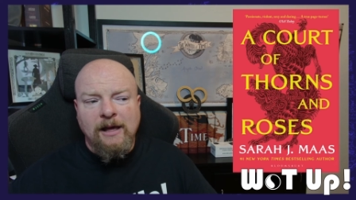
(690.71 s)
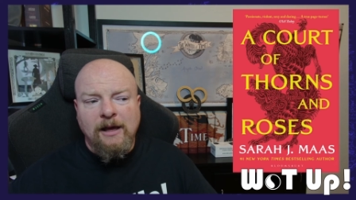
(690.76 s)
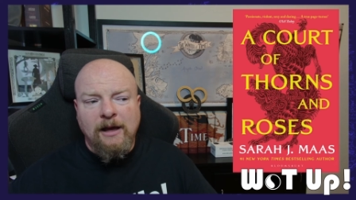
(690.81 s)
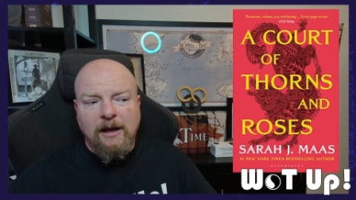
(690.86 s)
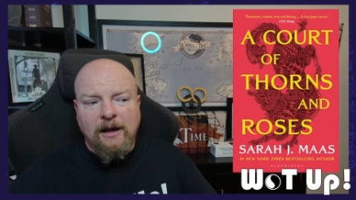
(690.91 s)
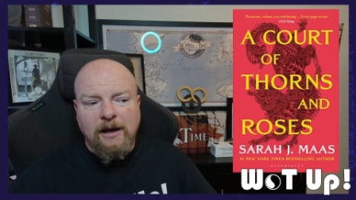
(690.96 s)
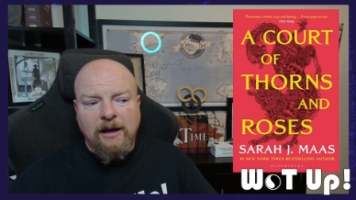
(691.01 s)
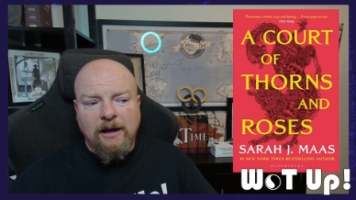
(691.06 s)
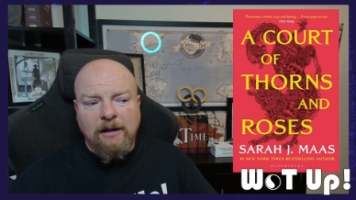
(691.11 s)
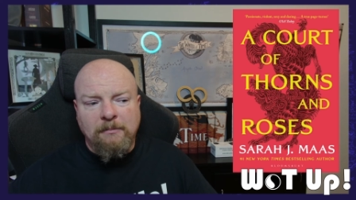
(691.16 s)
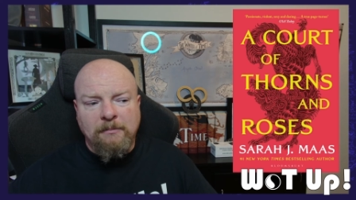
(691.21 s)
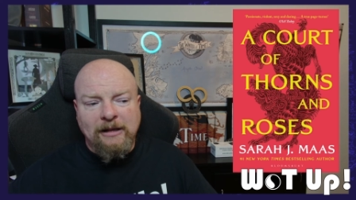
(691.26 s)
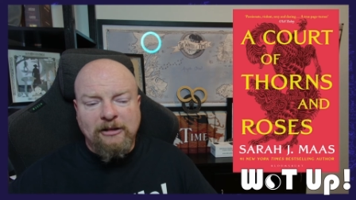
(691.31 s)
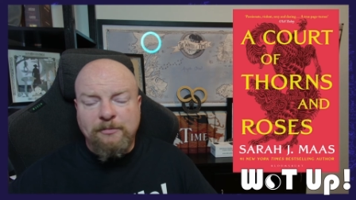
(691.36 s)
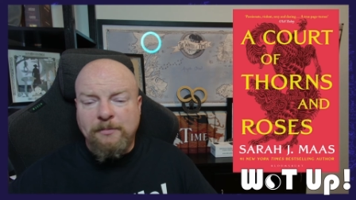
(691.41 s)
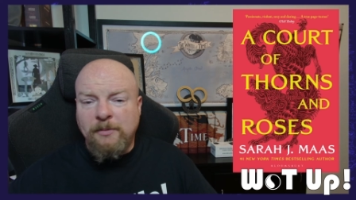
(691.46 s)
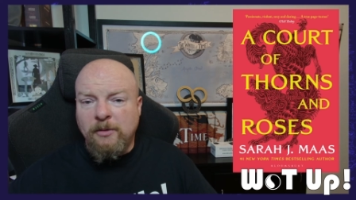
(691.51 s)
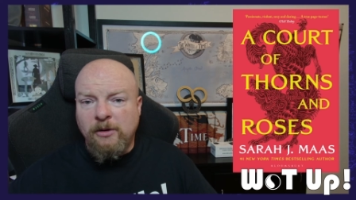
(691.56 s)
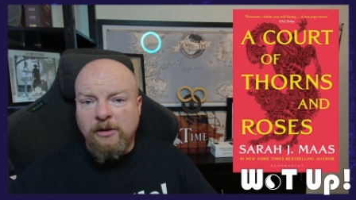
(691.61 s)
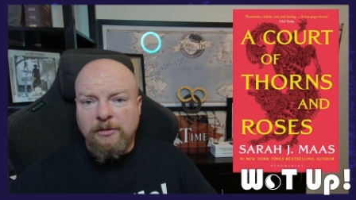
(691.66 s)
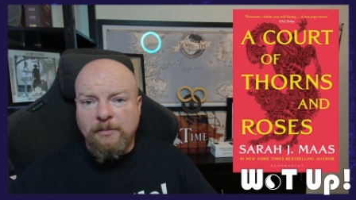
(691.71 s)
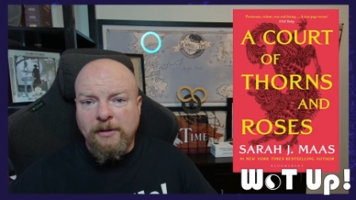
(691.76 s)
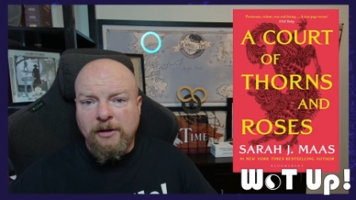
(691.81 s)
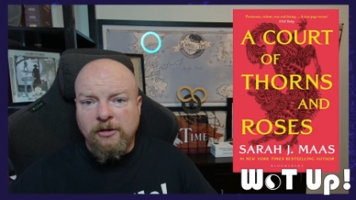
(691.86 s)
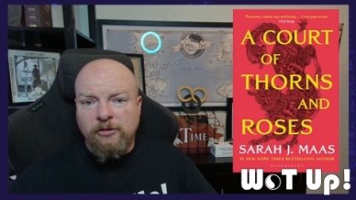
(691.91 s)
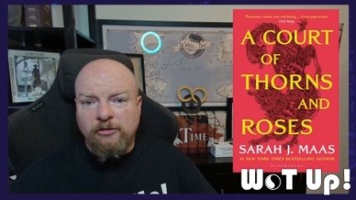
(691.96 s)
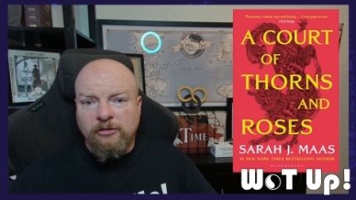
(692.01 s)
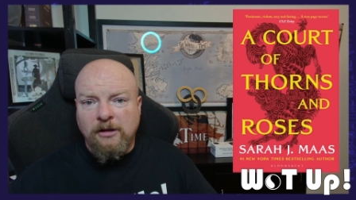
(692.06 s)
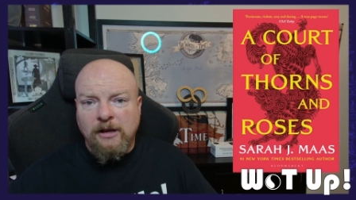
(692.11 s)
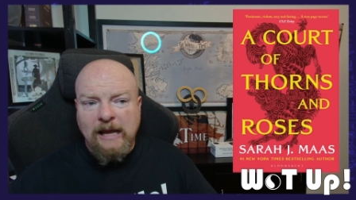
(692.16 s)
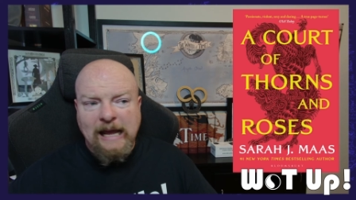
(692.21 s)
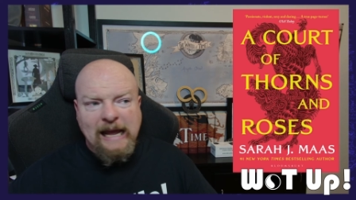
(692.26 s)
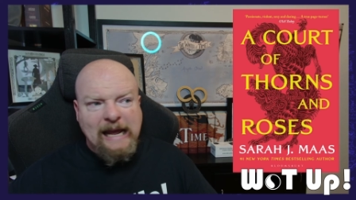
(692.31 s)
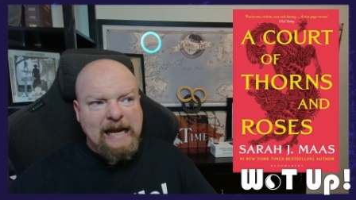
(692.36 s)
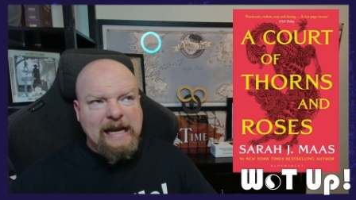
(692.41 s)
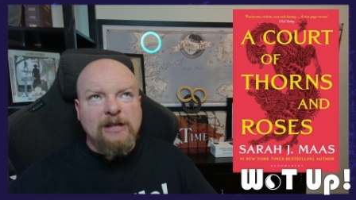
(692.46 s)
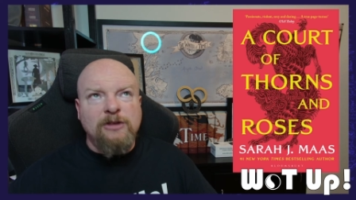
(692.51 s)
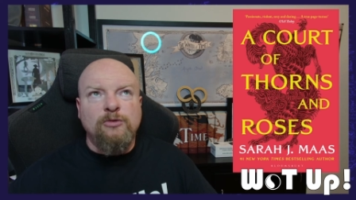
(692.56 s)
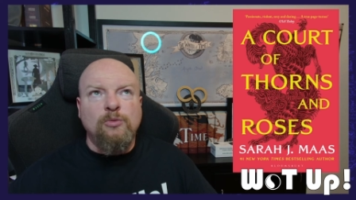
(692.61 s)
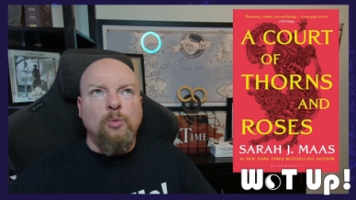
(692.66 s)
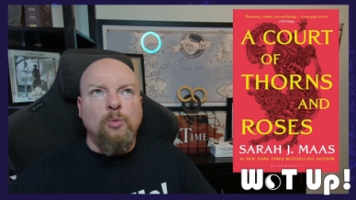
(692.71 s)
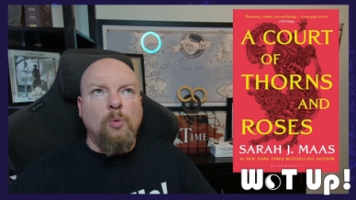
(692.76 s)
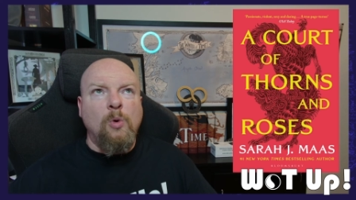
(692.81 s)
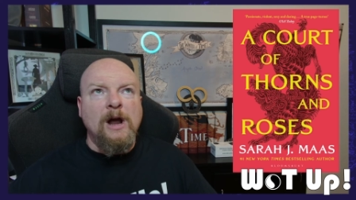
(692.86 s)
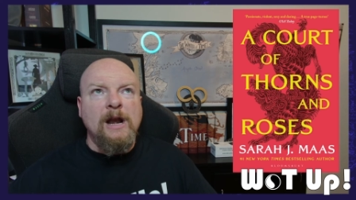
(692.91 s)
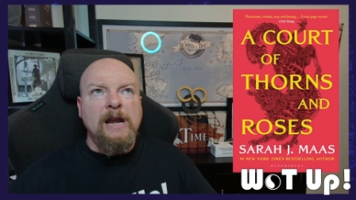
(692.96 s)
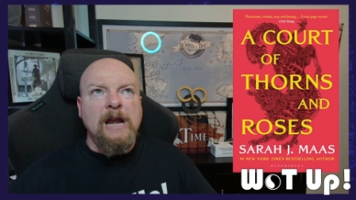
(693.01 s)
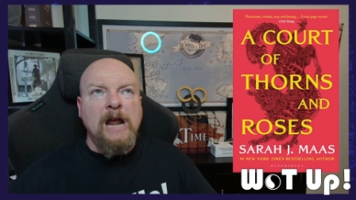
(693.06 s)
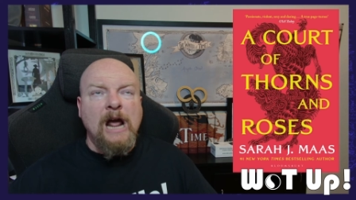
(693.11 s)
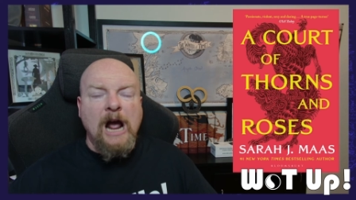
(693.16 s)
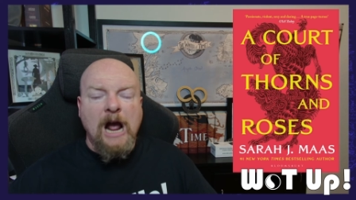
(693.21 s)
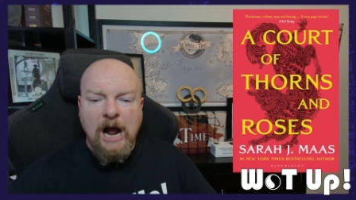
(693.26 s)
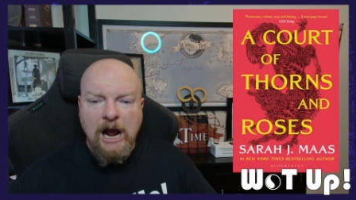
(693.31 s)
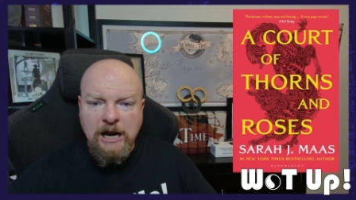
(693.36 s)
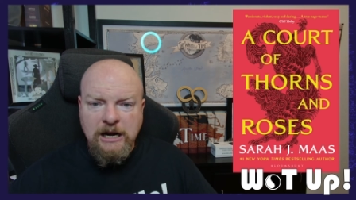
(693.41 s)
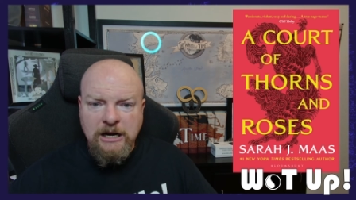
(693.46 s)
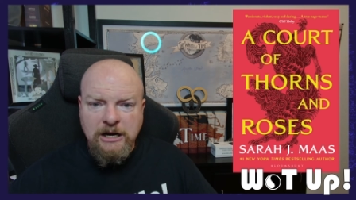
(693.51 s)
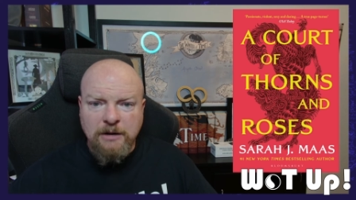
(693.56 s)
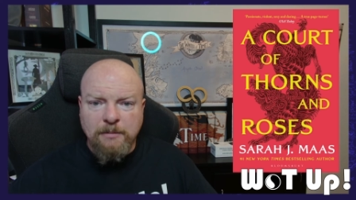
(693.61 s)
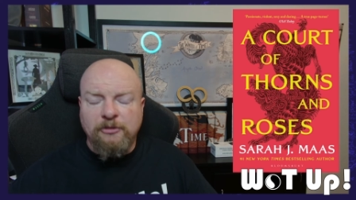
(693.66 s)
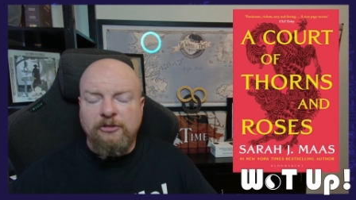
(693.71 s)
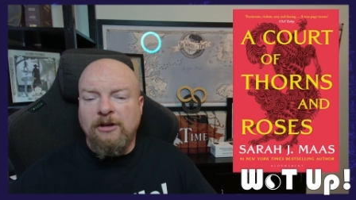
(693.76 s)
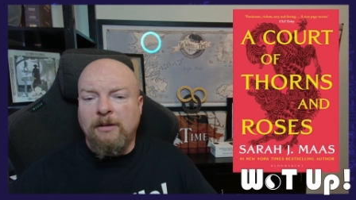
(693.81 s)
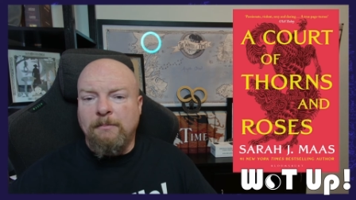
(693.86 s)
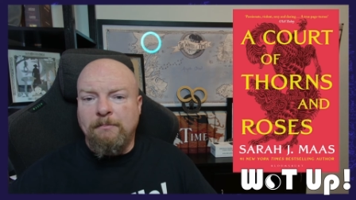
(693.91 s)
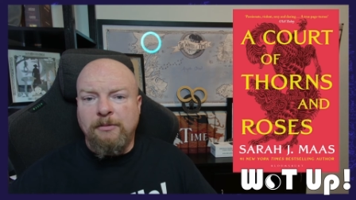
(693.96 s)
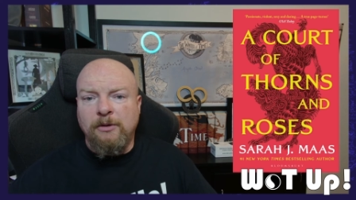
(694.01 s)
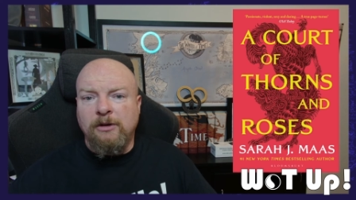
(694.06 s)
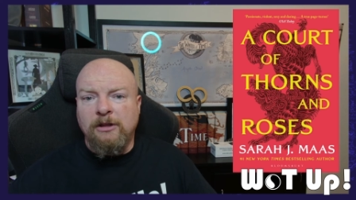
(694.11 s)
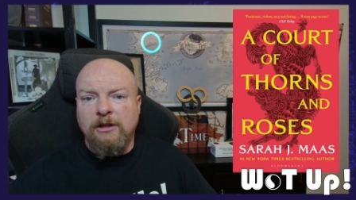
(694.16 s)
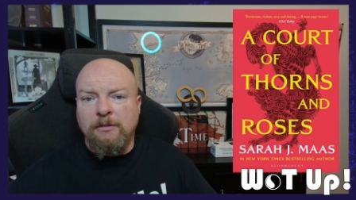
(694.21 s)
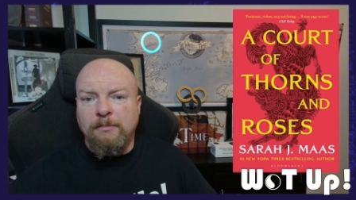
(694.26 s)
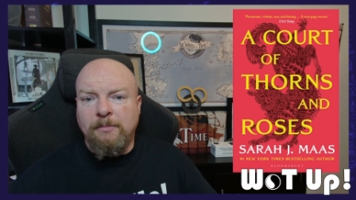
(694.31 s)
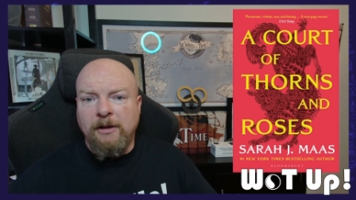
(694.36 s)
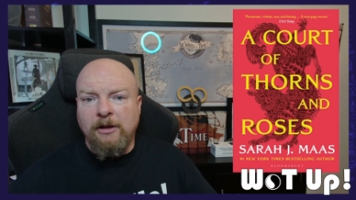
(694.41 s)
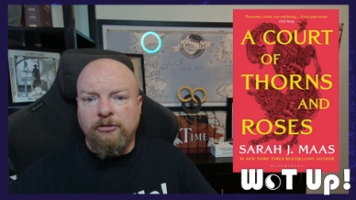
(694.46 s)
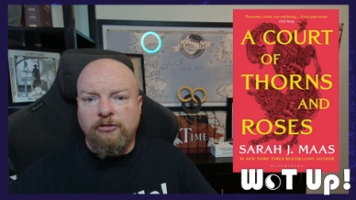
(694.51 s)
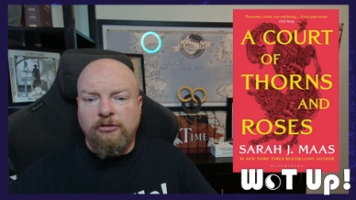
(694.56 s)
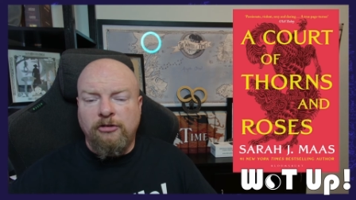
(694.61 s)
Um, it's Beauty and the Beast. It is one hundred percent Beauty and the Beast.